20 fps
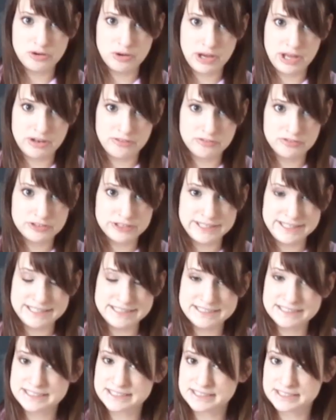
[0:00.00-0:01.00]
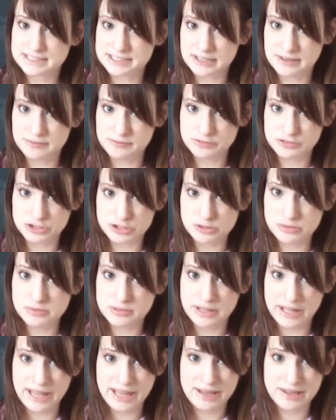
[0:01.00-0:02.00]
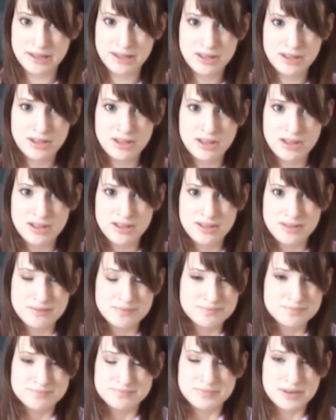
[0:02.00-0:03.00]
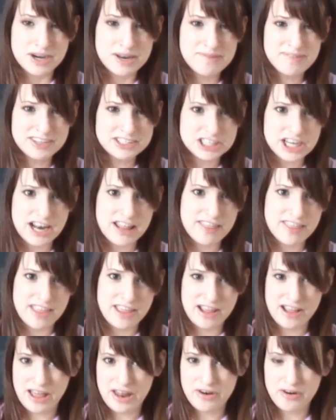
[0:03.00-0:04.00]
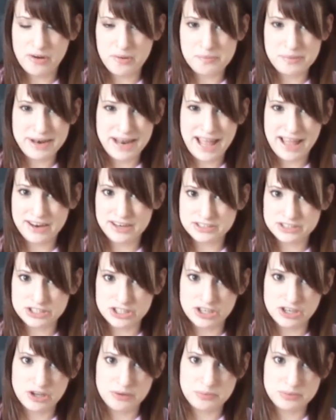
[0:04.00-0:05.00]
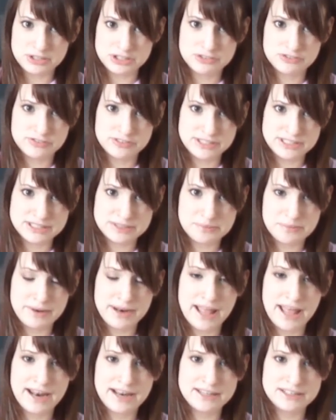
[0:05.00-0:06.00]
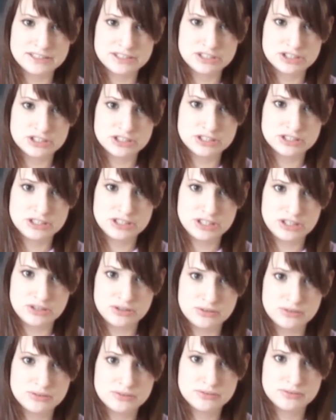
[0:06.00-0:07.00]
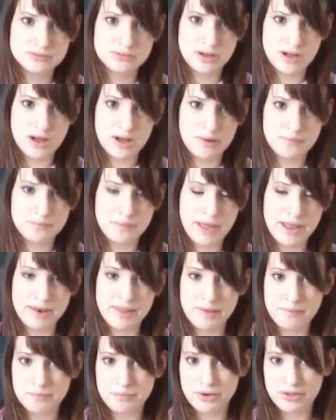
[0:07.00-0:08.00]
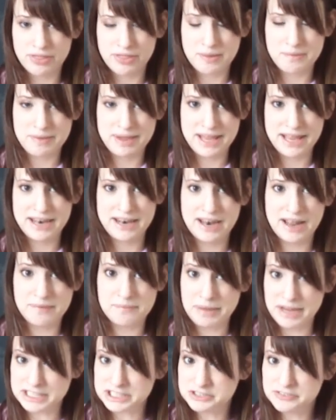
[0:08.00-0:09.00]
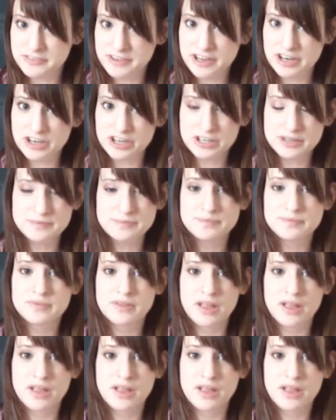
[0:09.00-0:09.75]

you can freeze some fruit, like pretty much anything. I don't know, bananas are a good one. Freeze some bananas, or, you know, and then put them in a mesh feeder.